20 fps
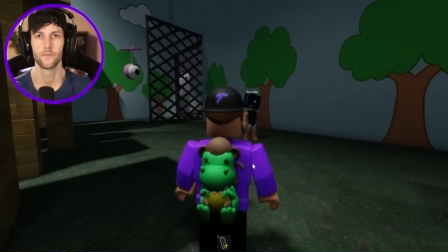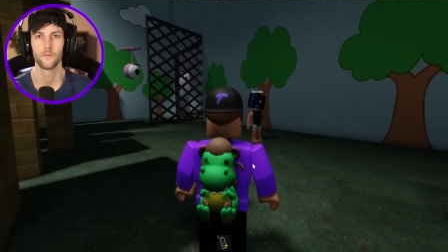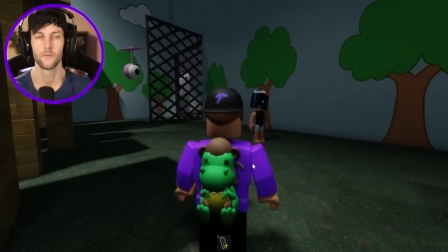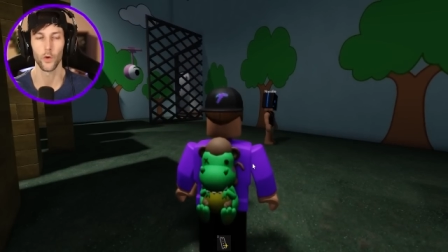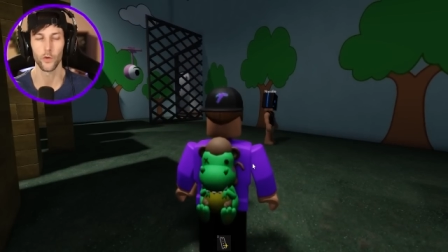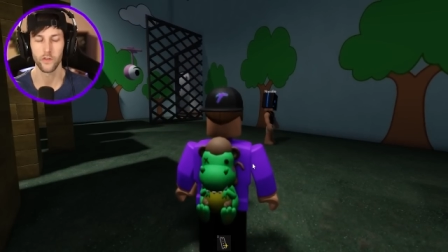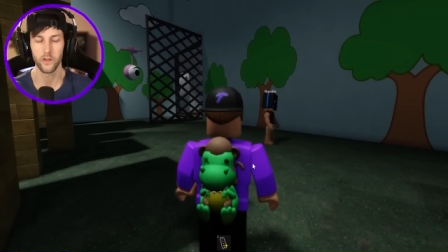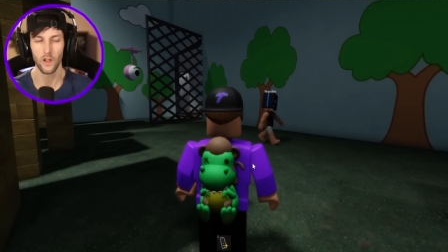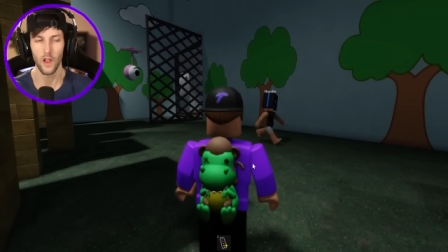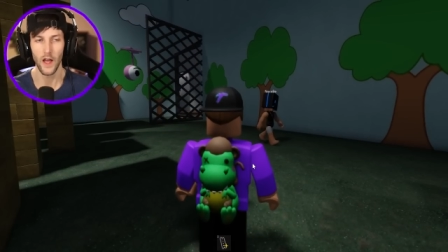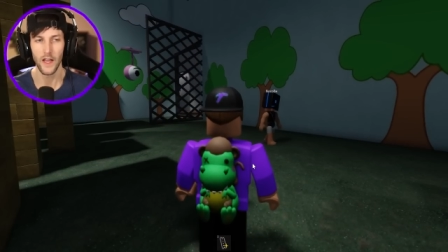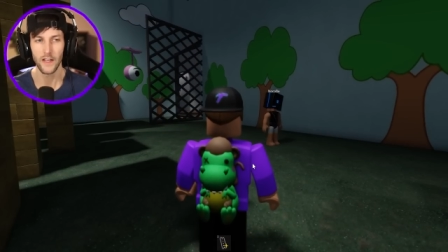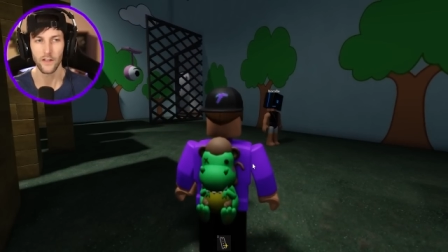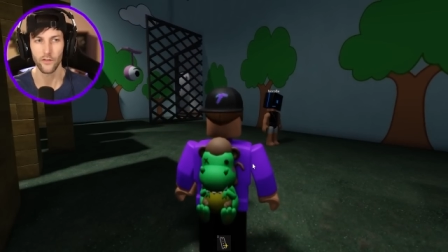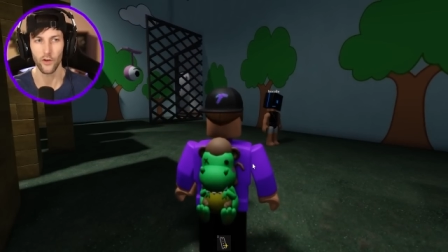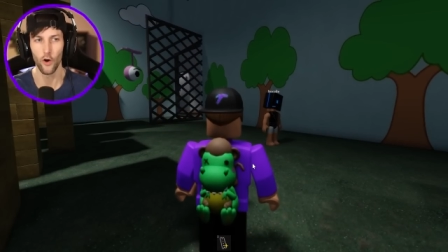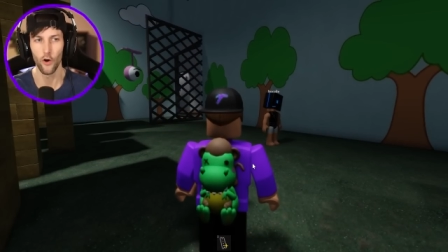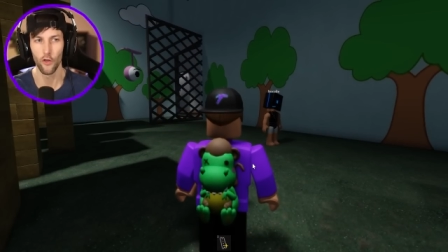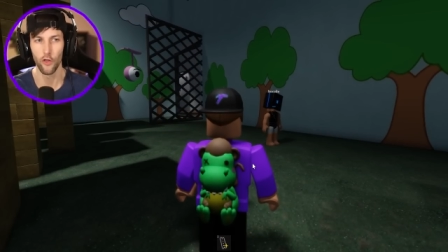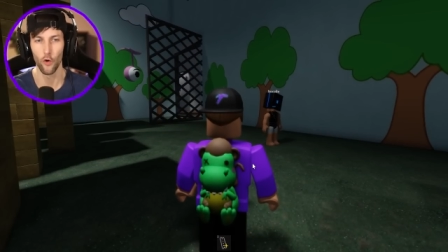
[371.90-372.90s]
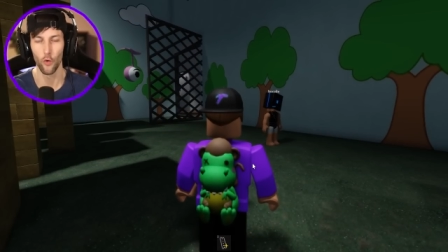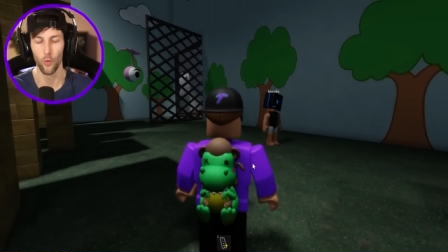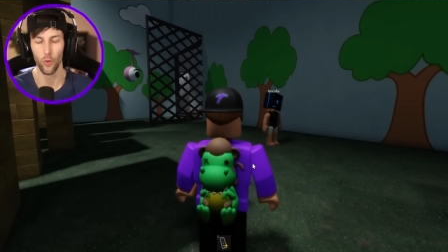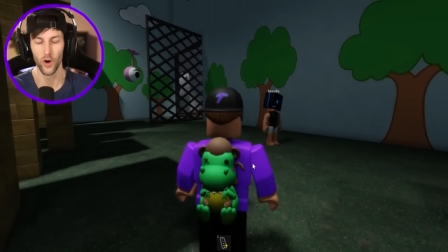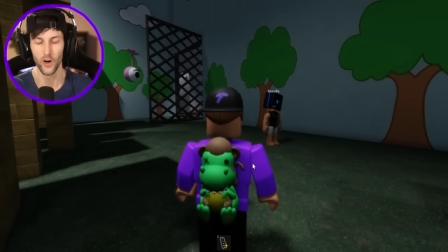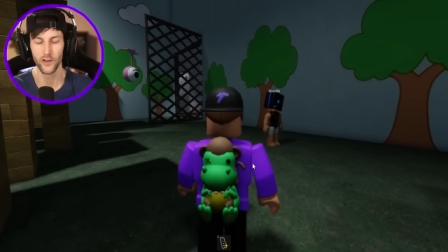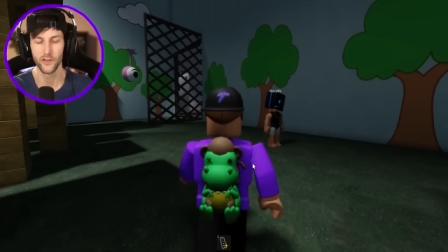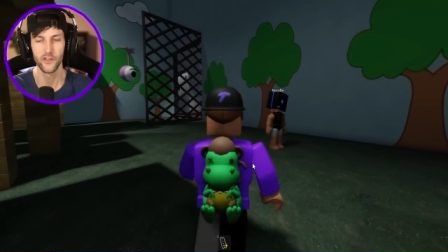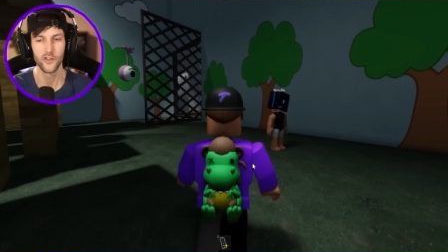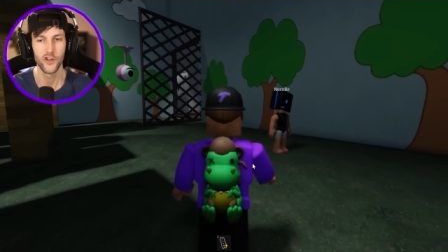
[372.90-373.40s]
Those lights are the
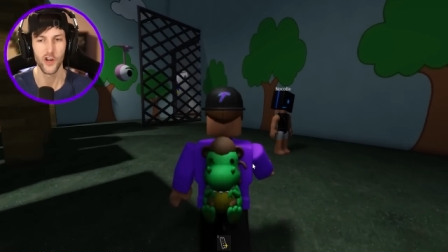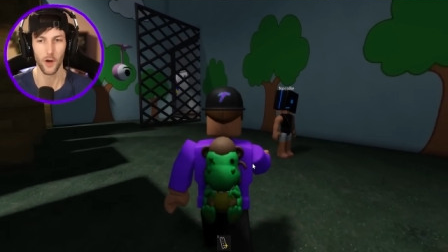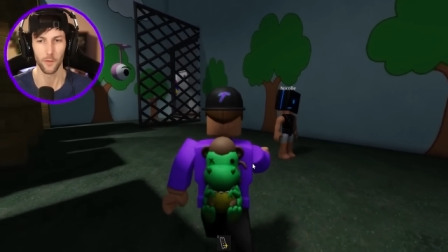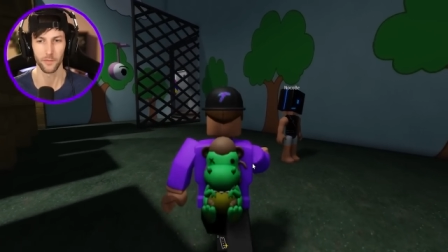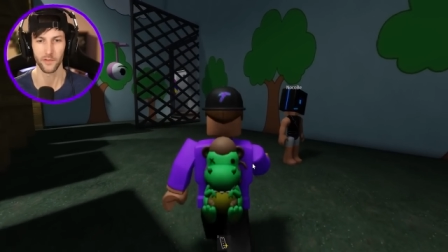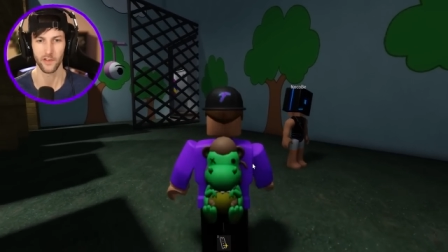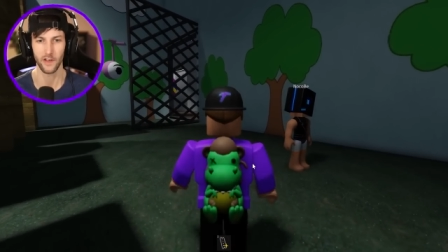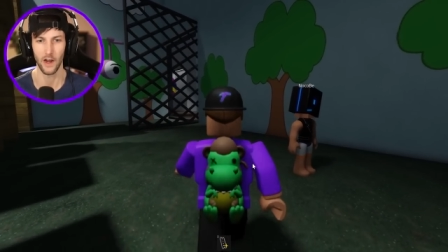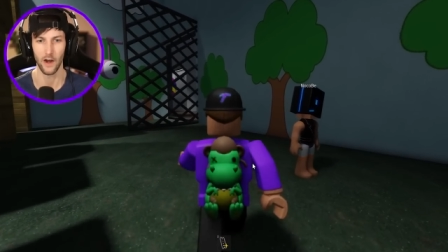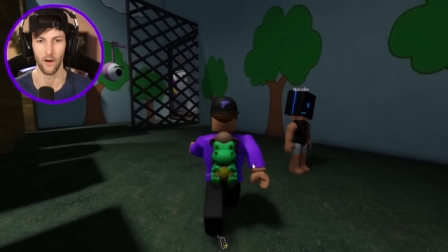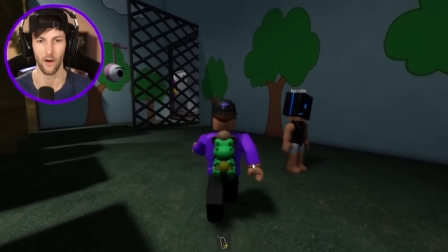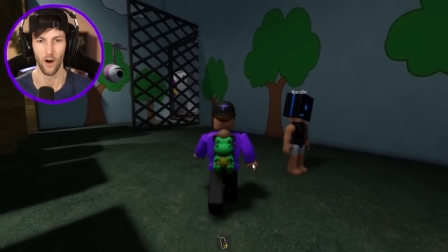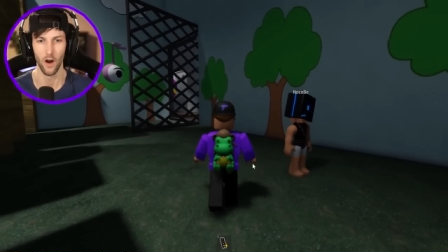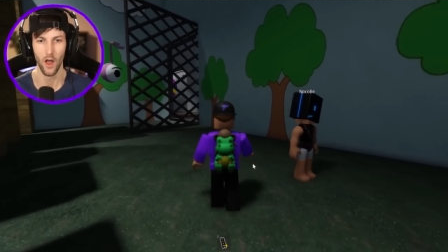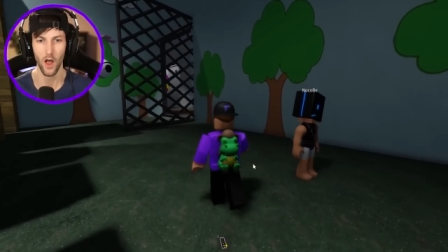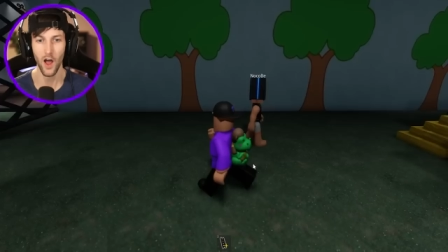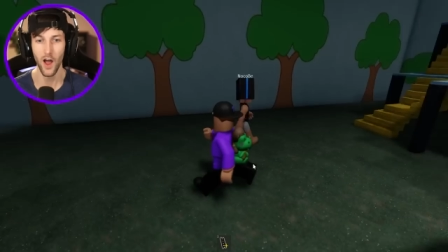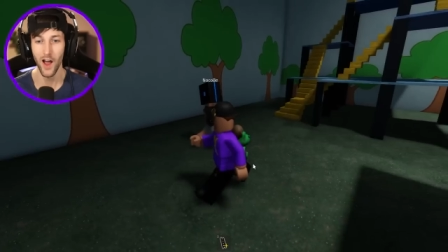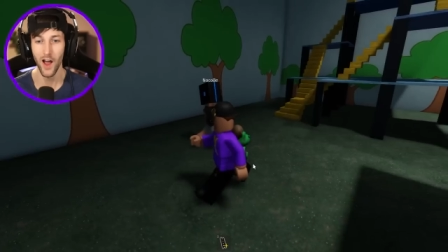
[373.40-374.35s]
worst jump scare.